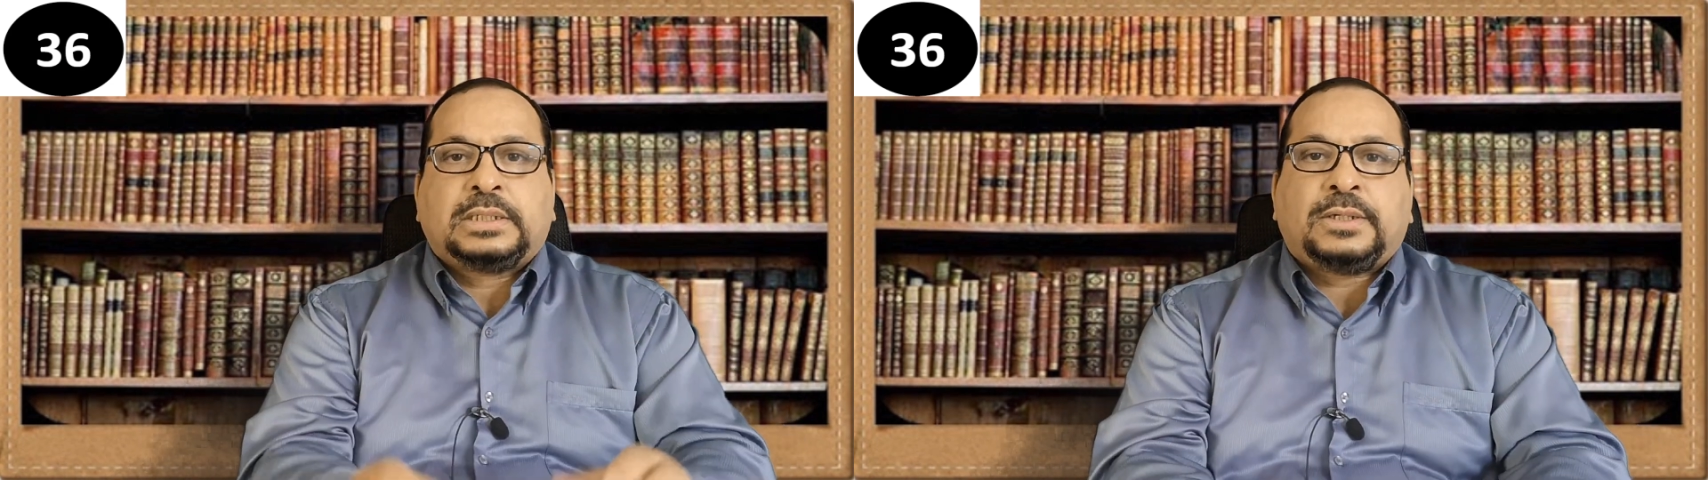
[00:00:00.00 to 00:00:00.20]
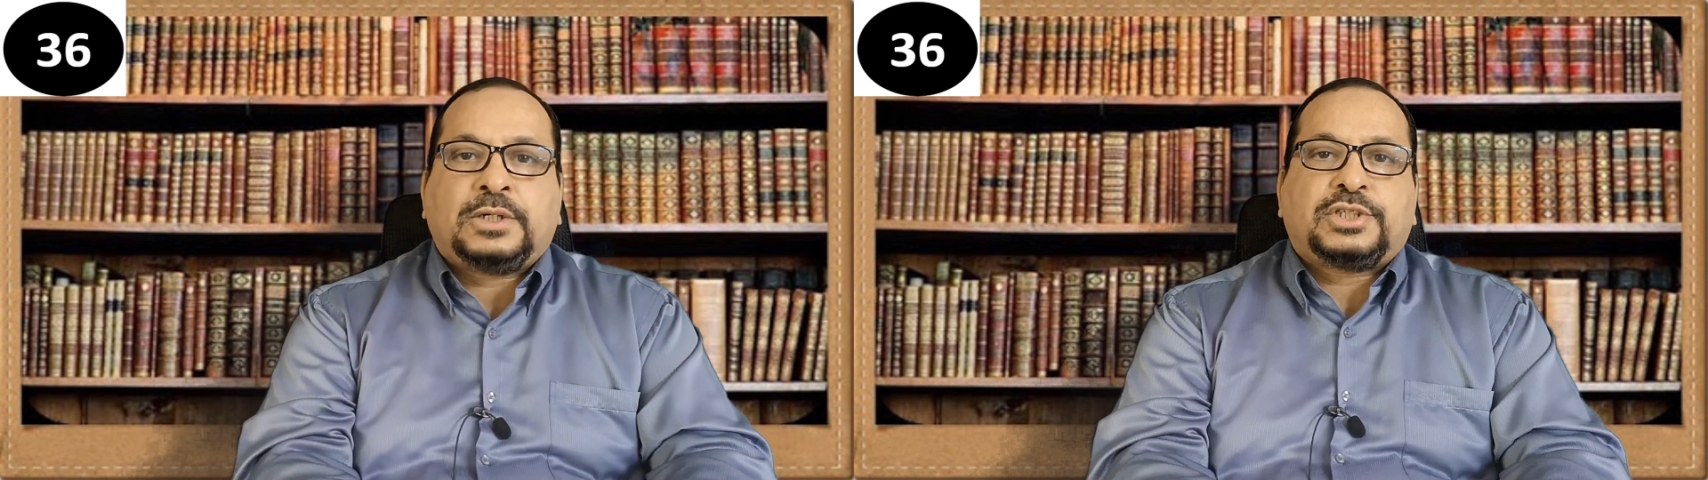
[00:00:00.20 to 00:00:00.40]

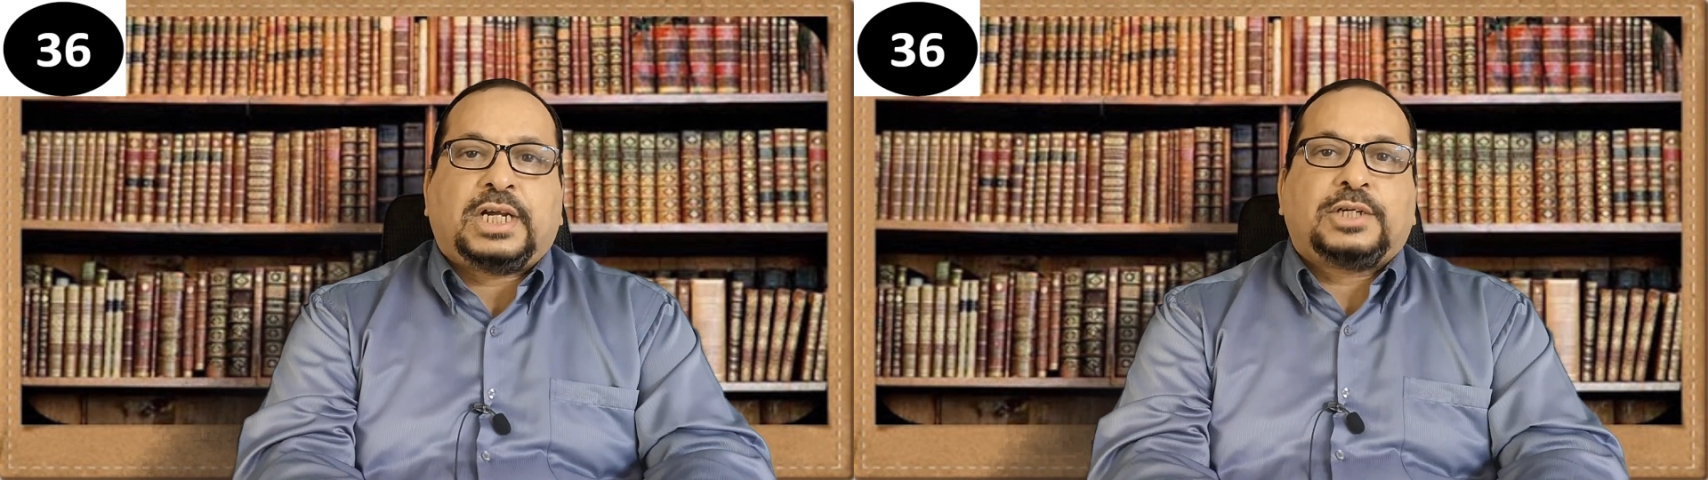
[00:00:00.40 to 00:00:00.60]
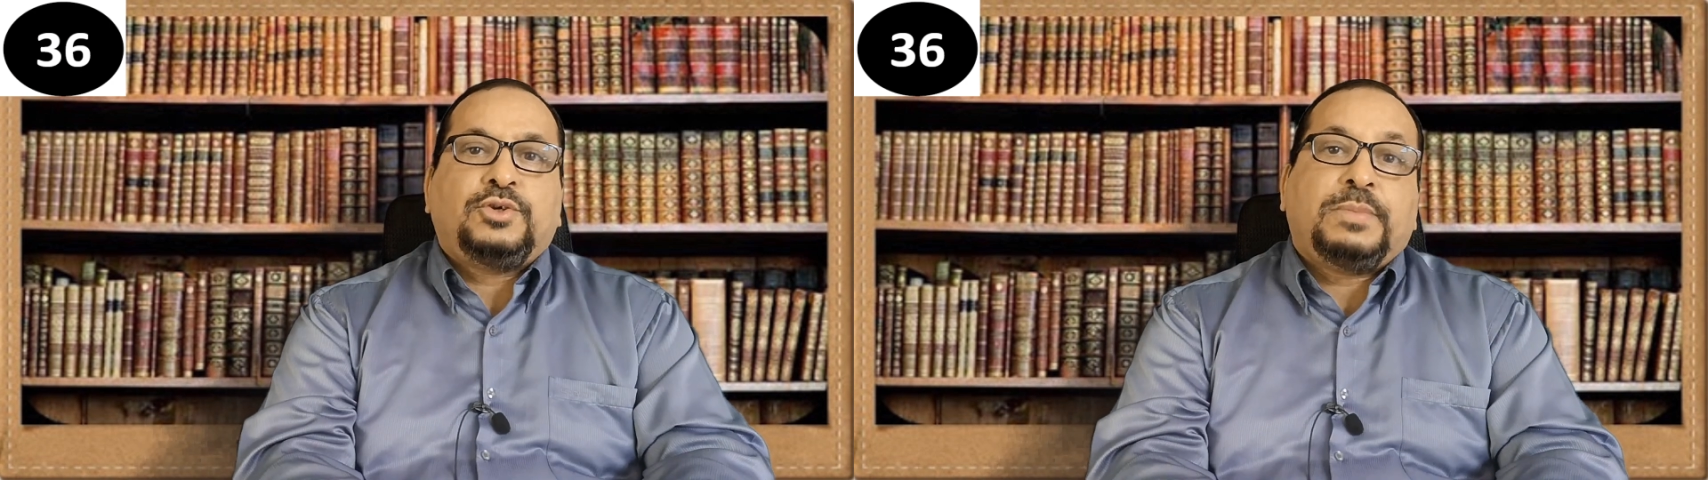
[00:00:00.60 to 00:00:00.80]

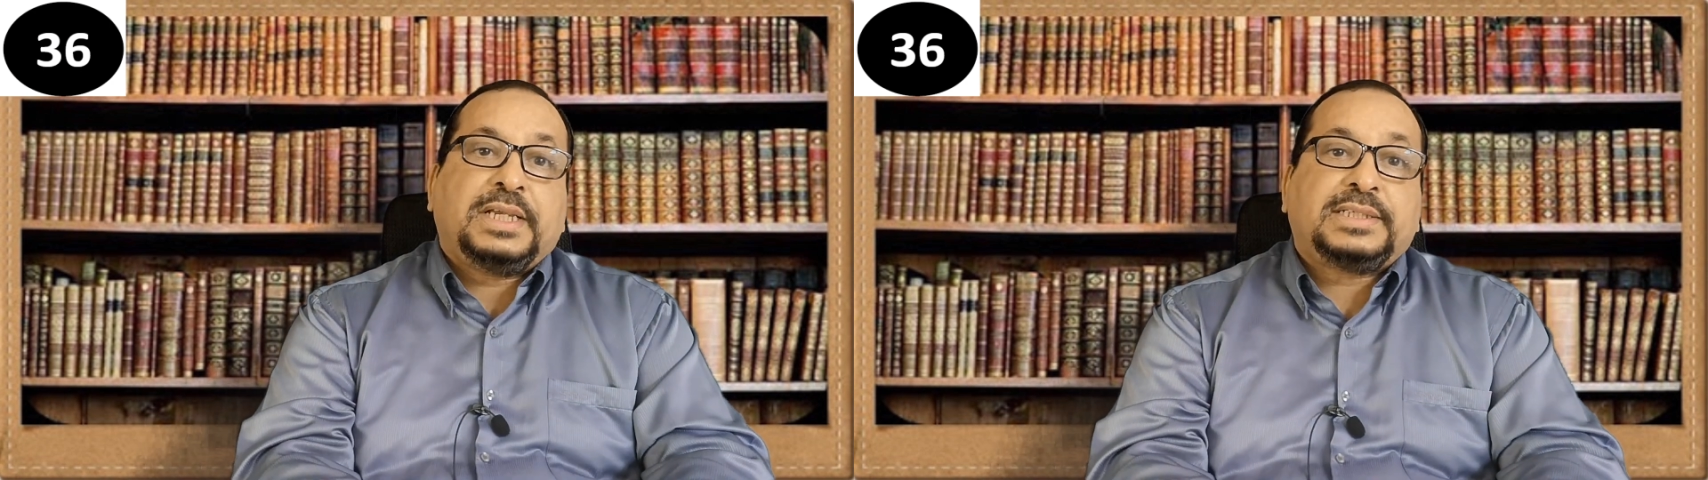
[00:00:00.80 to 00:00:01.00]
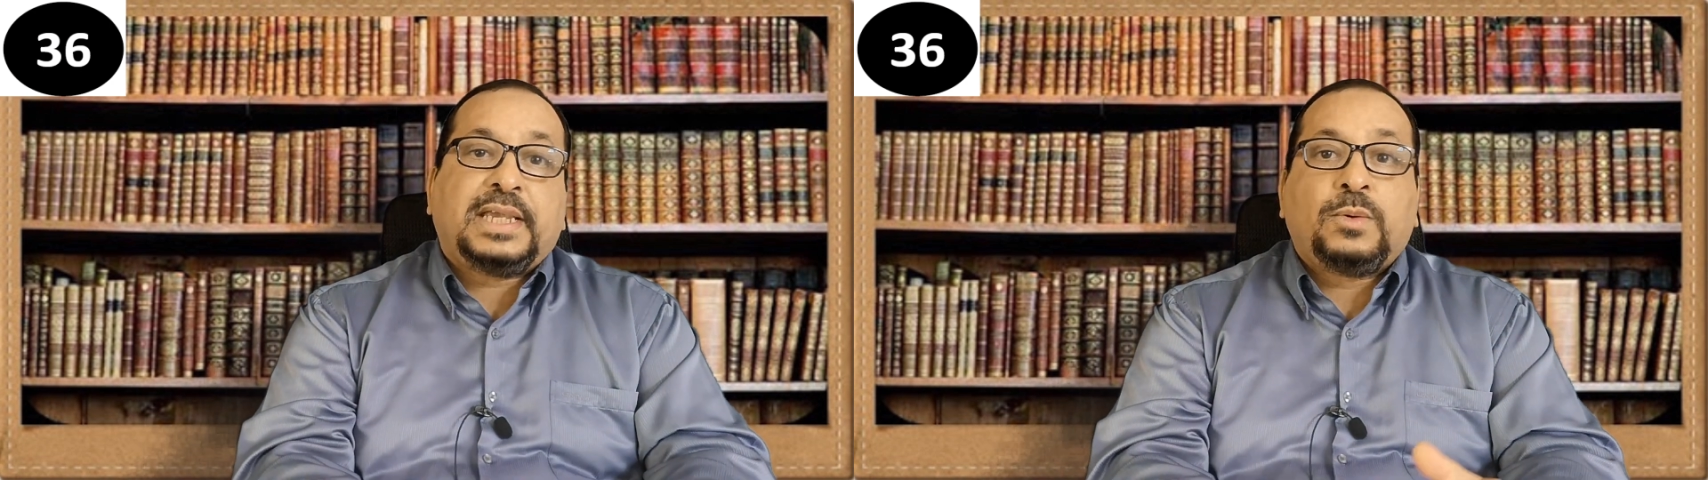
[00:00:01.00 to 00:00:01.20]
contract. You
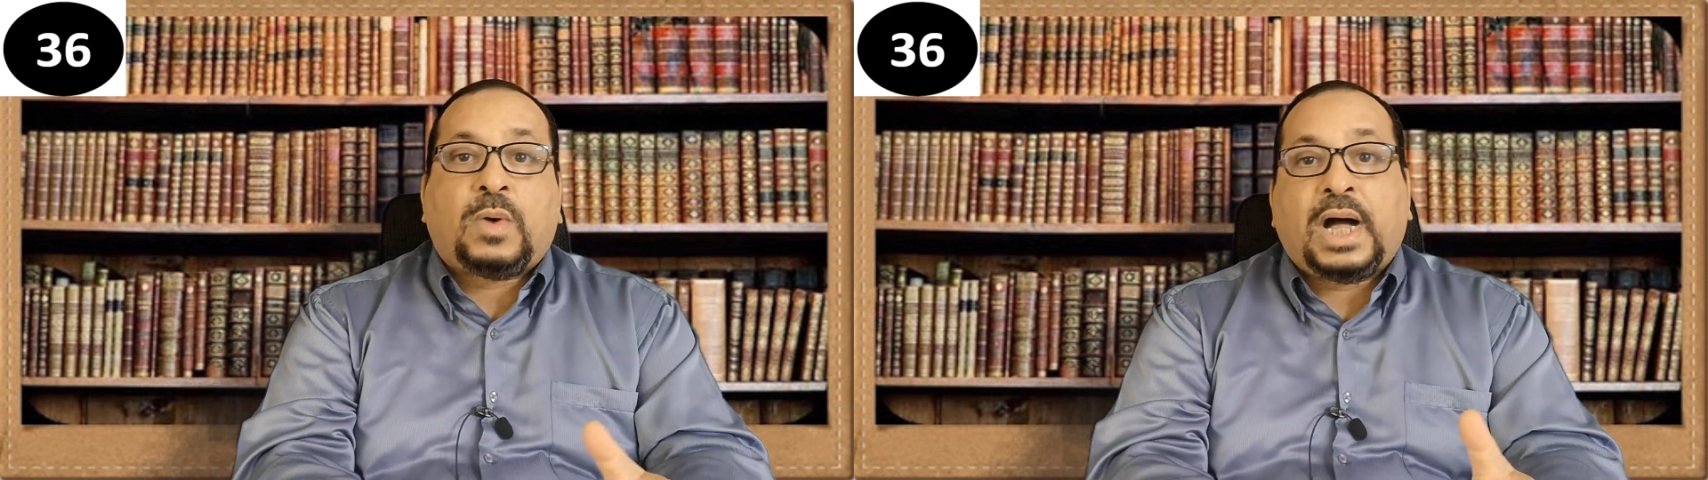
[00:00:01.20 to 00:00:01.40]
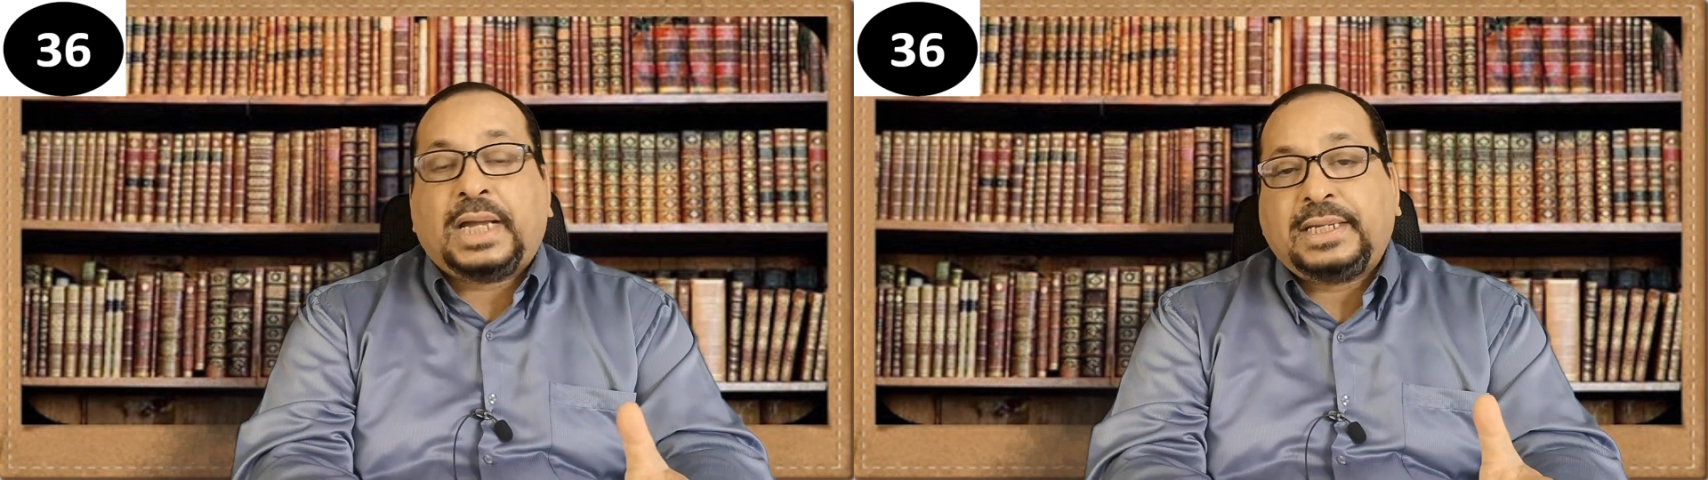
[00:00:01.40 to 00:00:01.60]
may say,
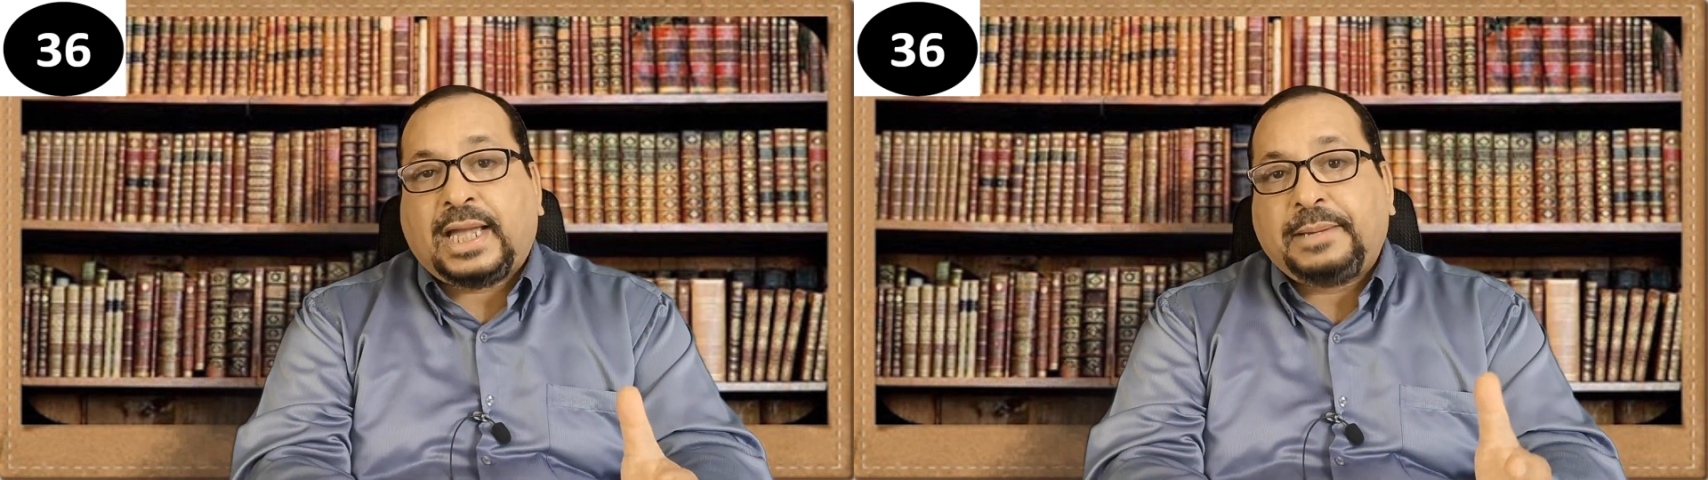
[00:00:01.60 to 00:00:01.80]
why?